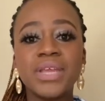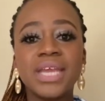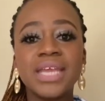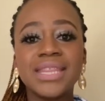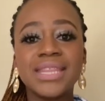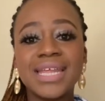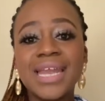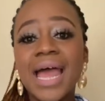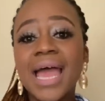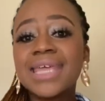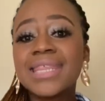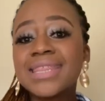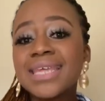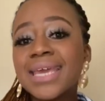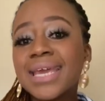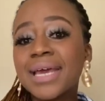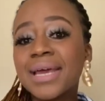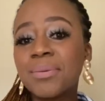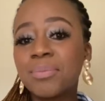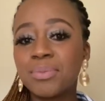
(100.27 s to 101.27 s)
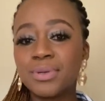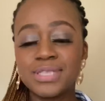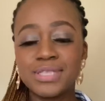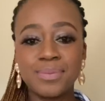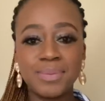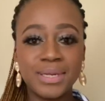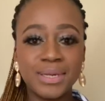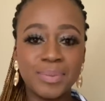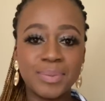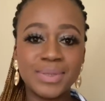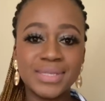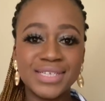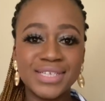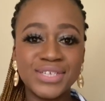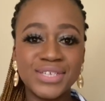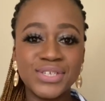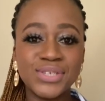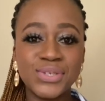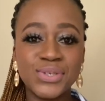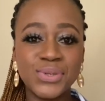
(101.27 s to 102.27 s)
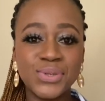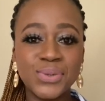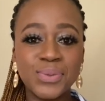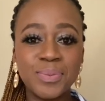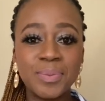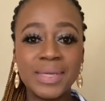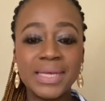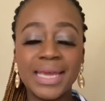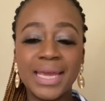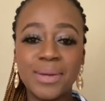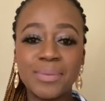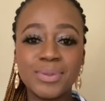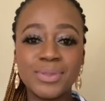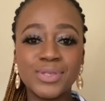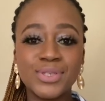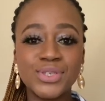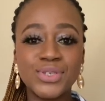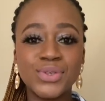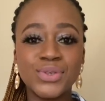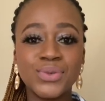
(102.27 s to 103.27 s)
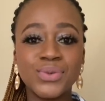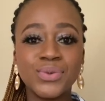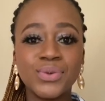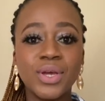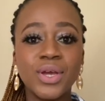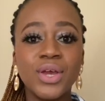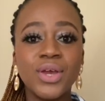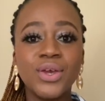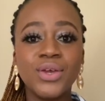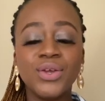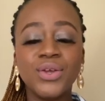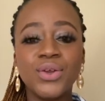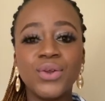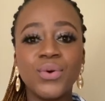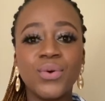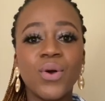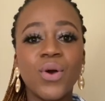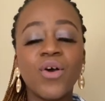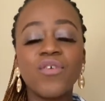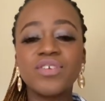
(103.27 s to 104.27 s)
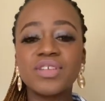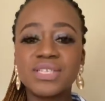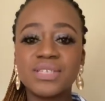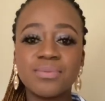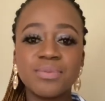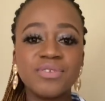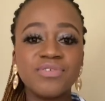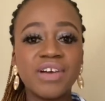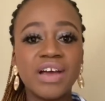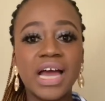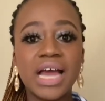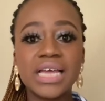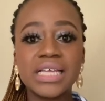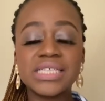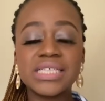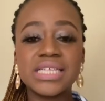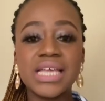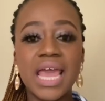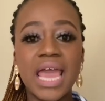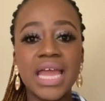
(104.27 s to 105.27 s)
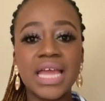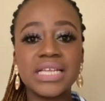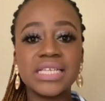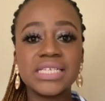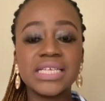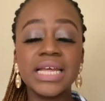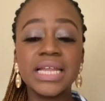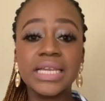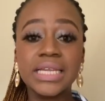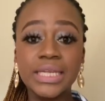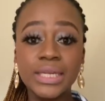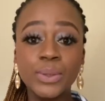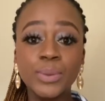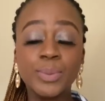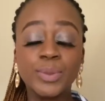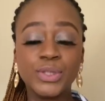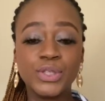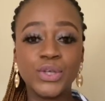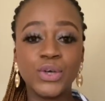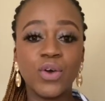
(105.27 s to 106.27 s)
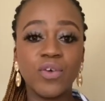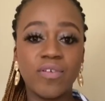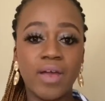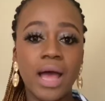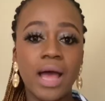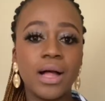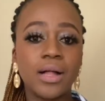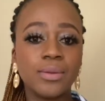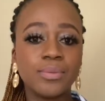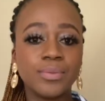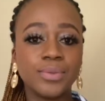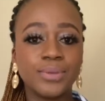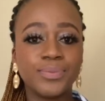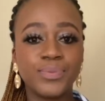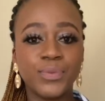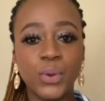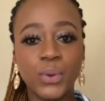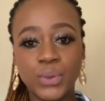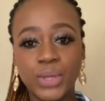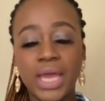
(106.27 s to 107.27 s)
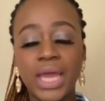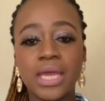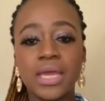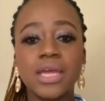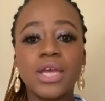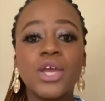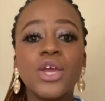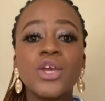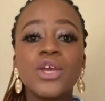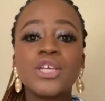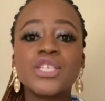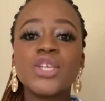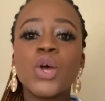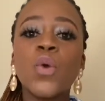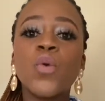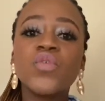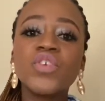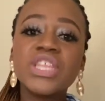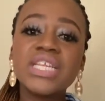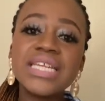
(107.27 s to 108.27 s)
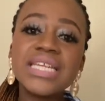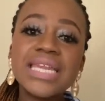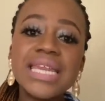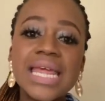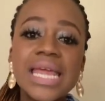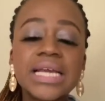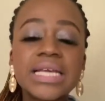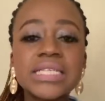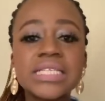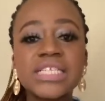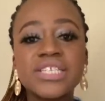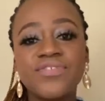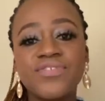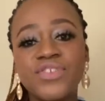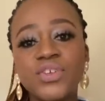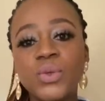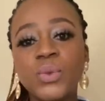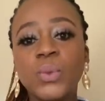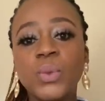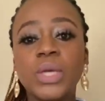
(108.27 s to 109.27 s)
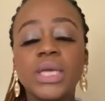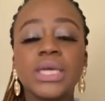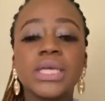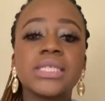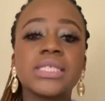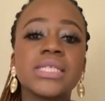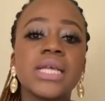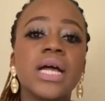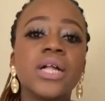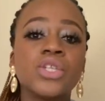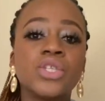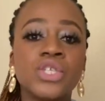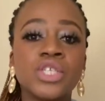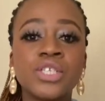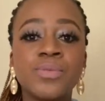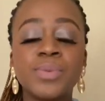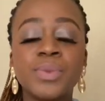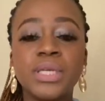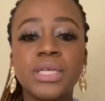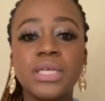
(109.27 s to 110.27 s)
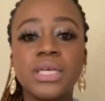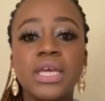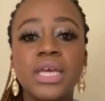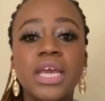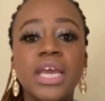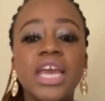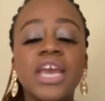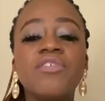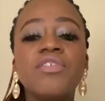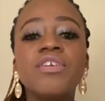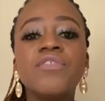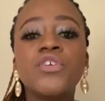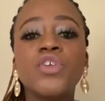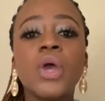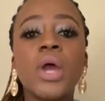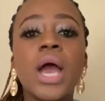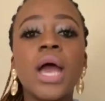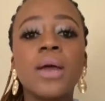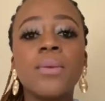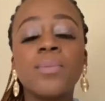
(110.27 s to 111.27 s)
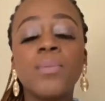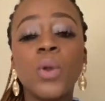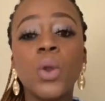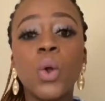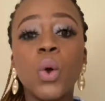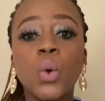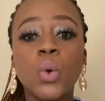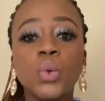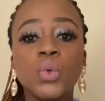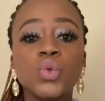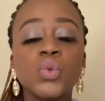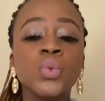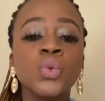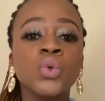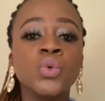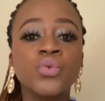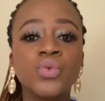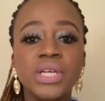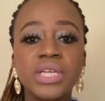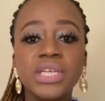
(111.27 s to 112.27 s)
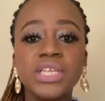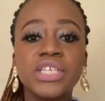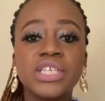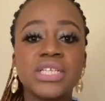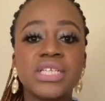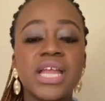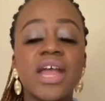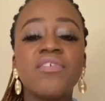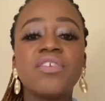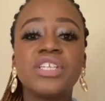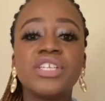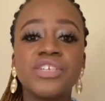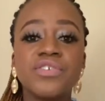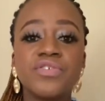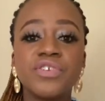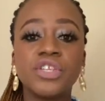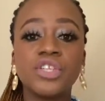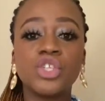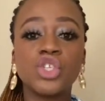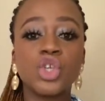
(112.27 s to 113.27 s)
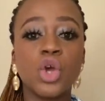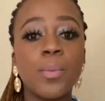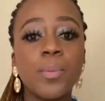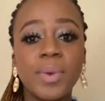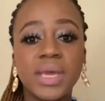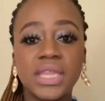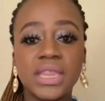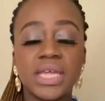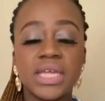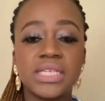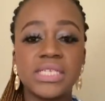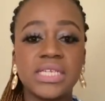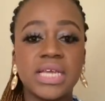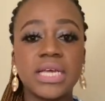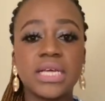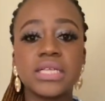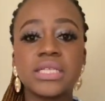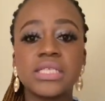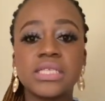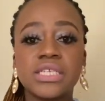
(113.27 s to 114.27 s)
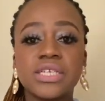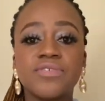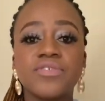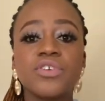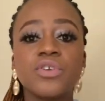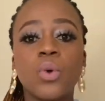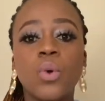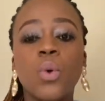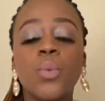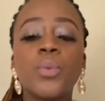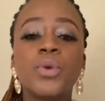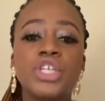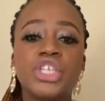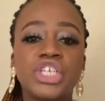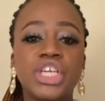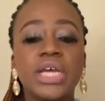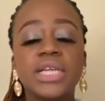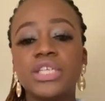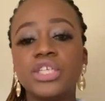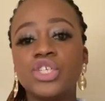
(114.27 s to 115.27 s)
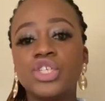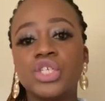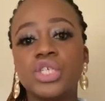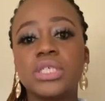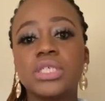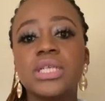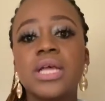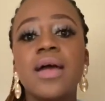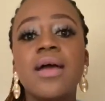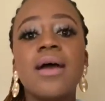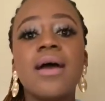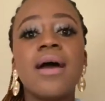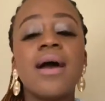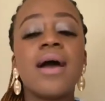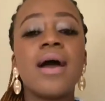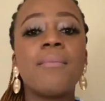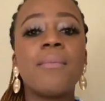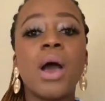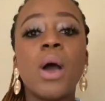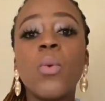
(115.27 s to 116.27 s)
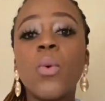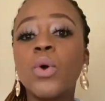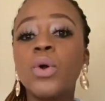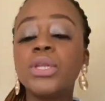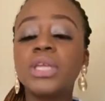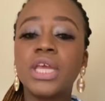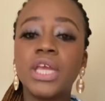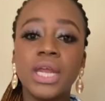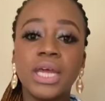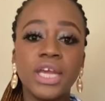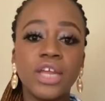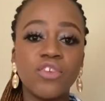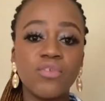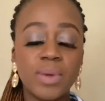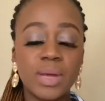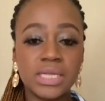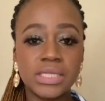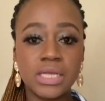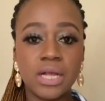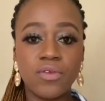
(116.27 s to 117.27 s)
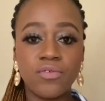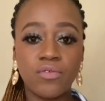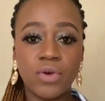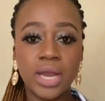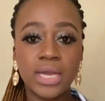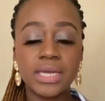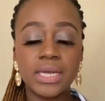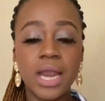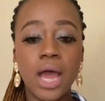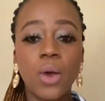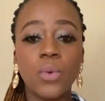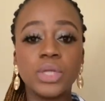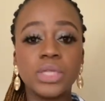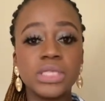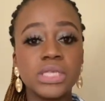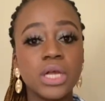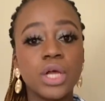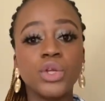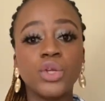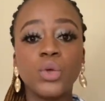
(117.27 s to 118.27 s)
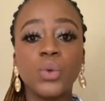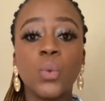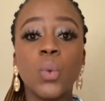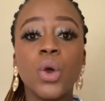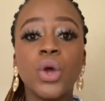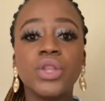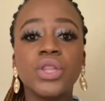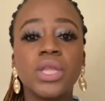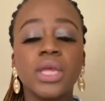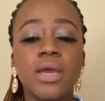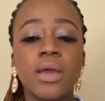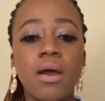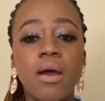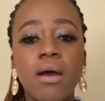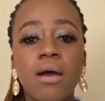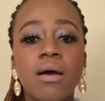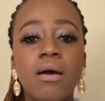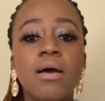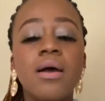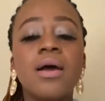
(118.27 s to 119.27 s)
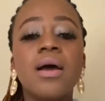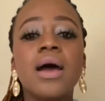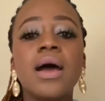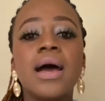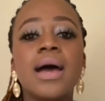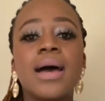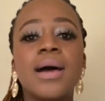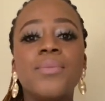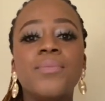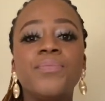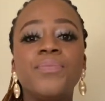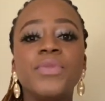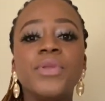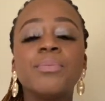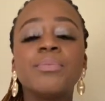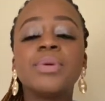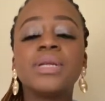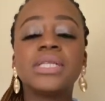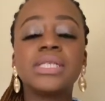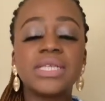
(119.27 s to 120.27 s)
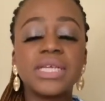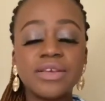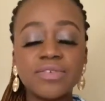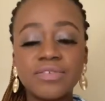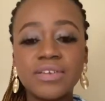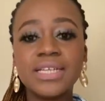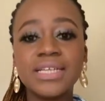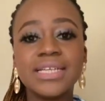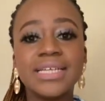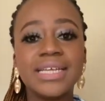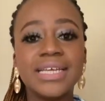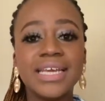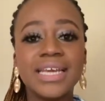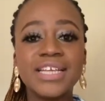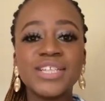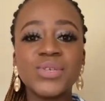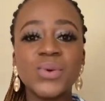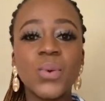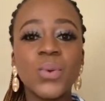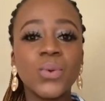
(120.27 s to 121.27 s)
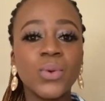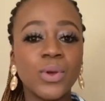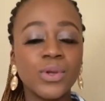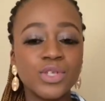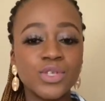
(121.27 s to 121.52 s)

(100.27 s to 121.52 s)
that I think puts me in a position to be able to, offer some advice and a little bit of help. Okay, so over the next few weeks, every video I upload will really just have a different topic that tackles different corporate challenges. I won't get ahead of myself right now and tell you what they are, but definitely it's all going